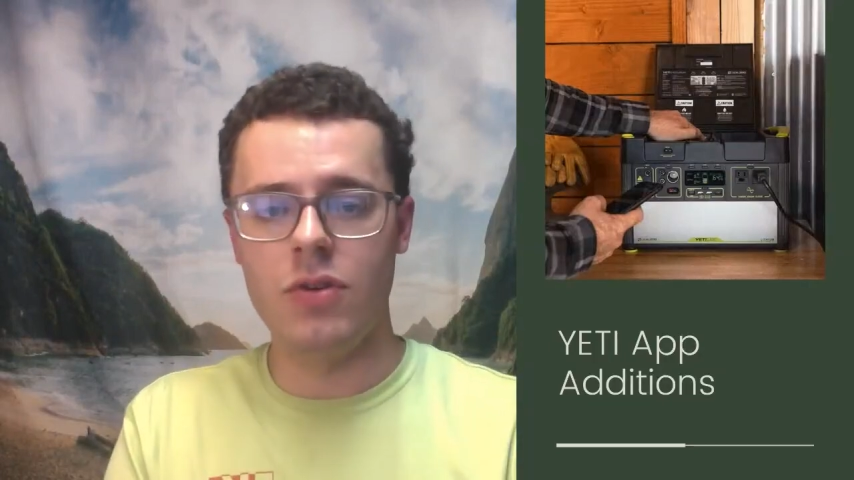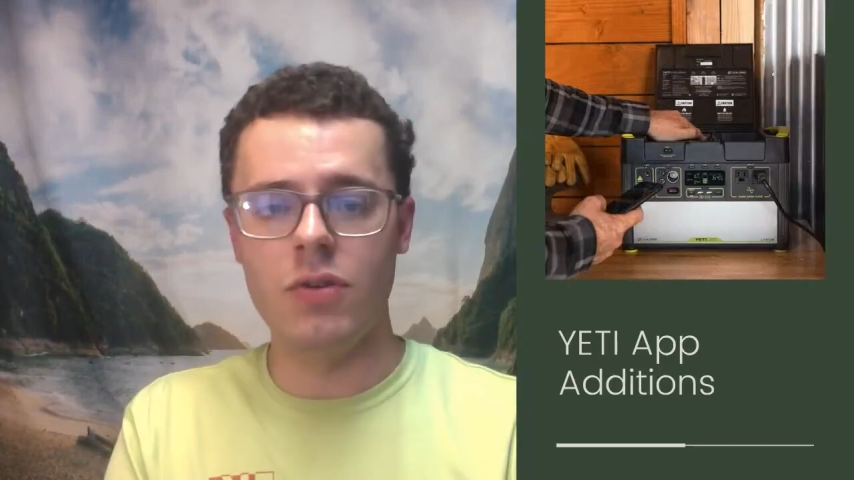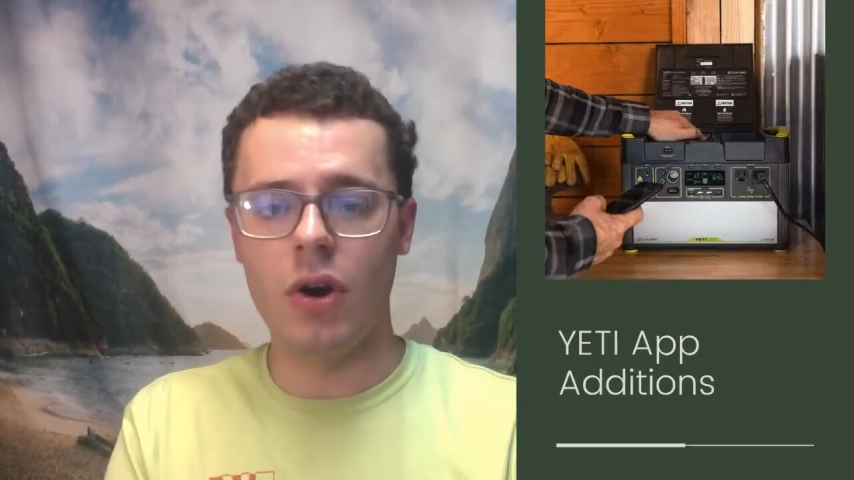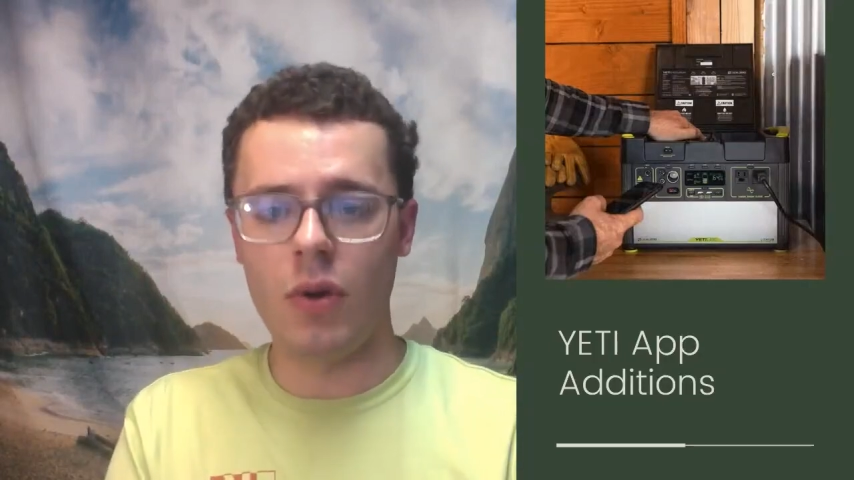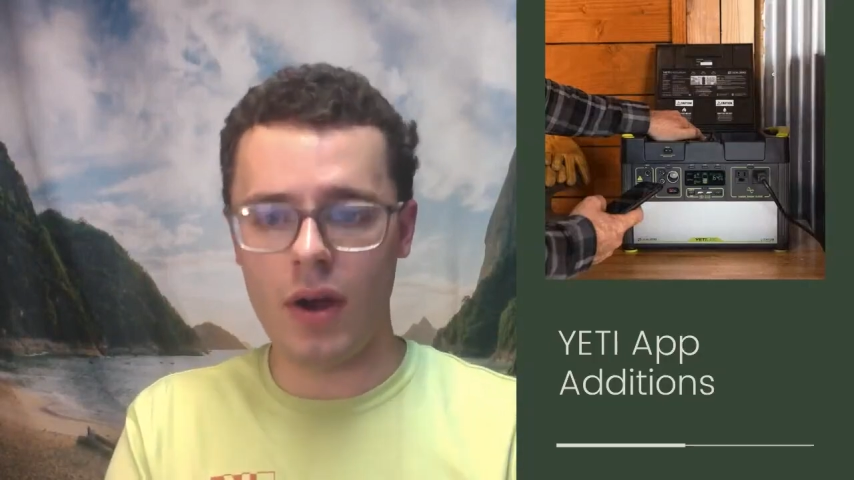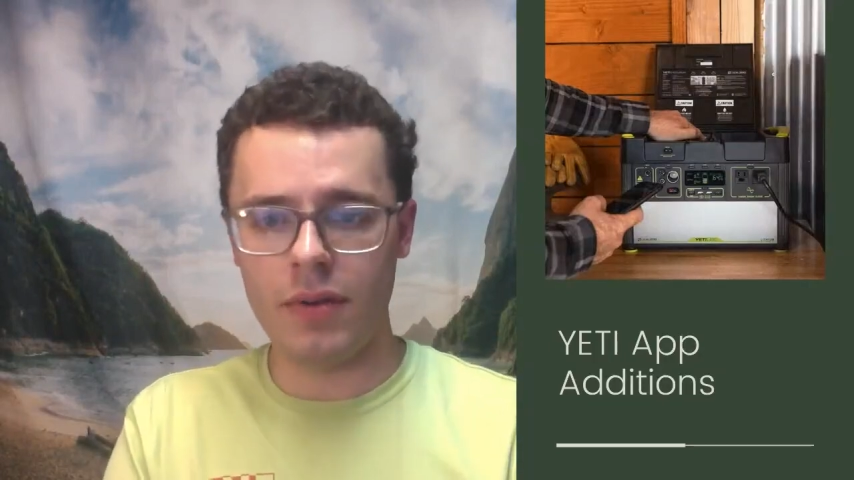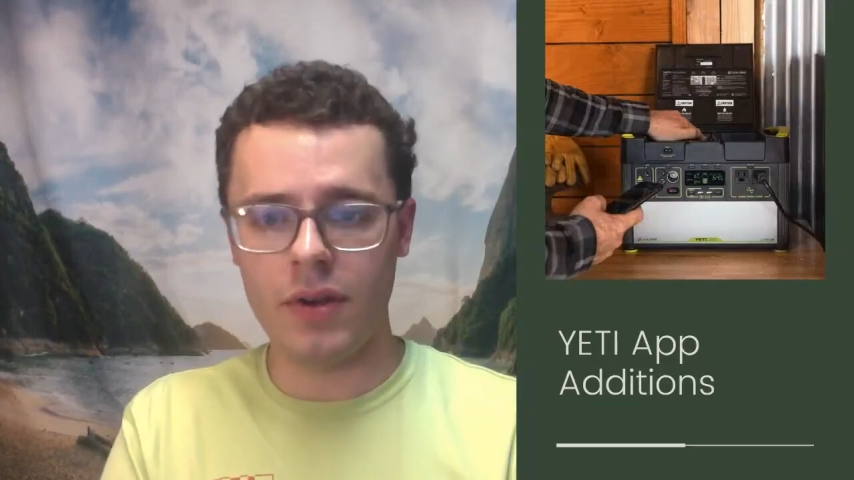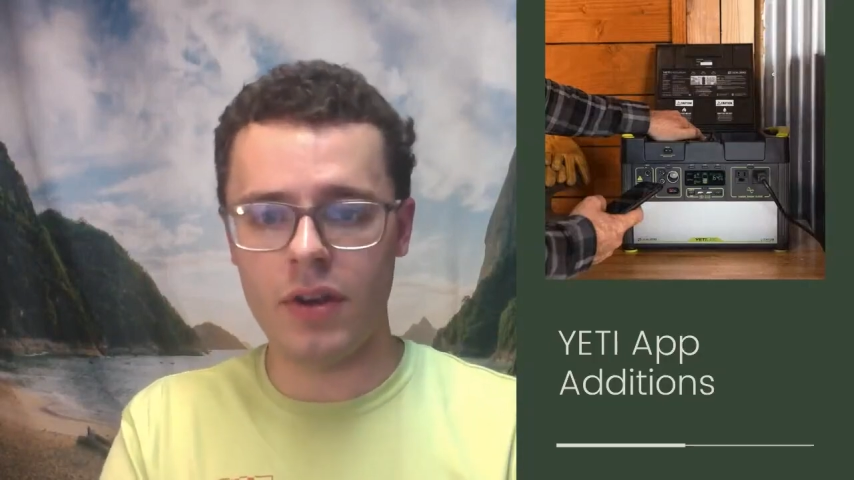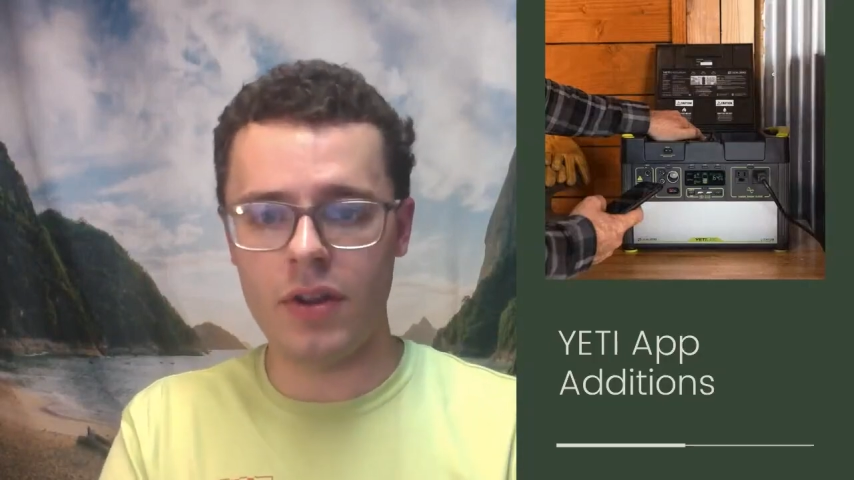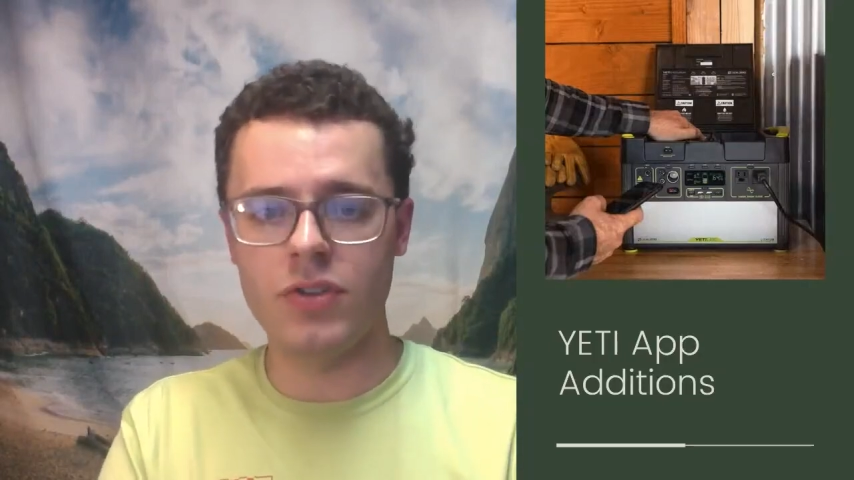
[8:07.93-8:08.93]
You know how
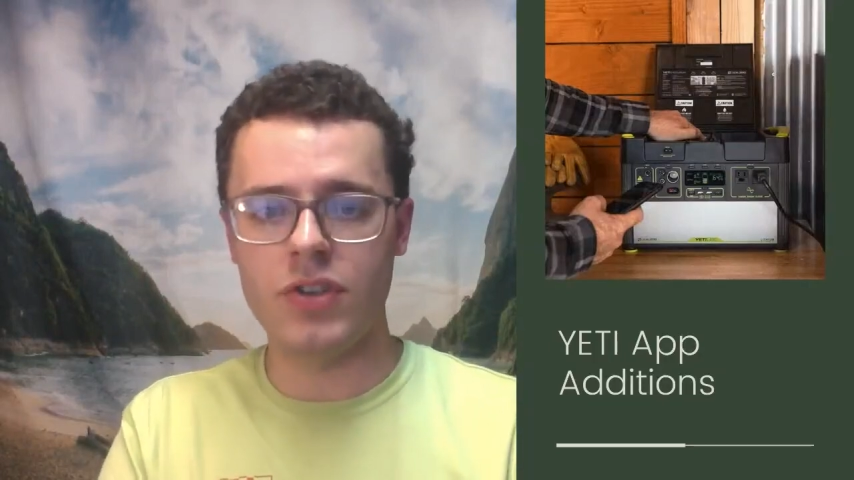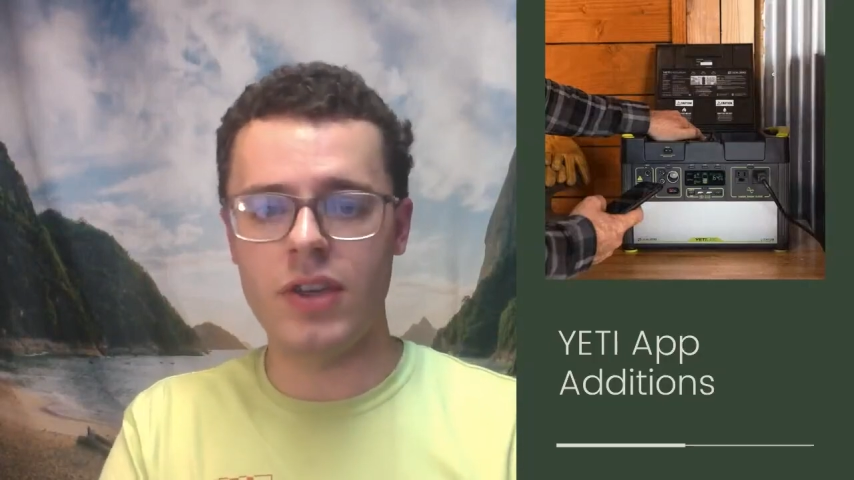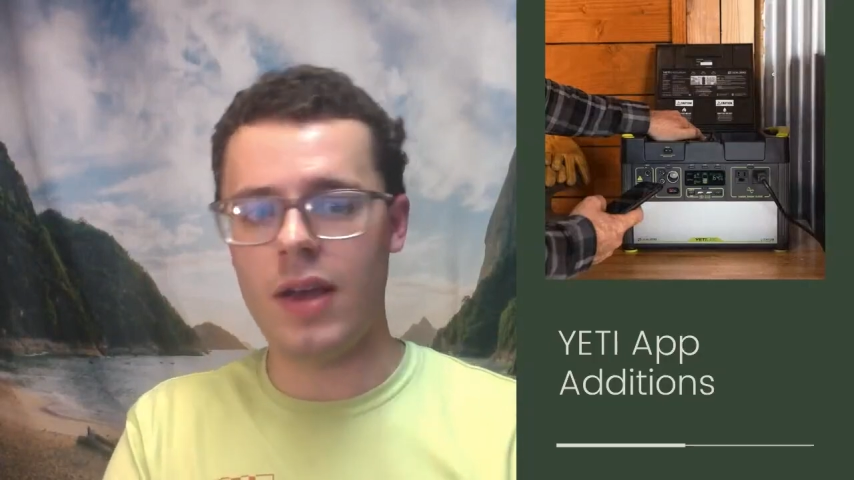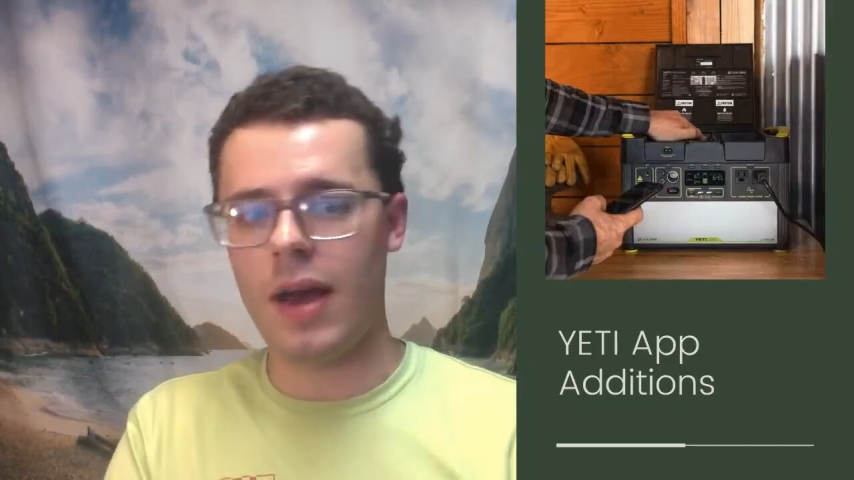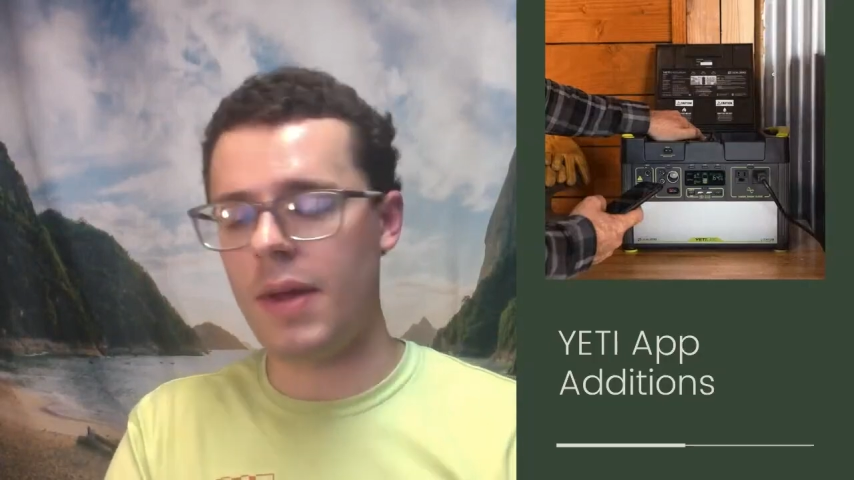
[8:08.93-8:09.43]
you're going to use it.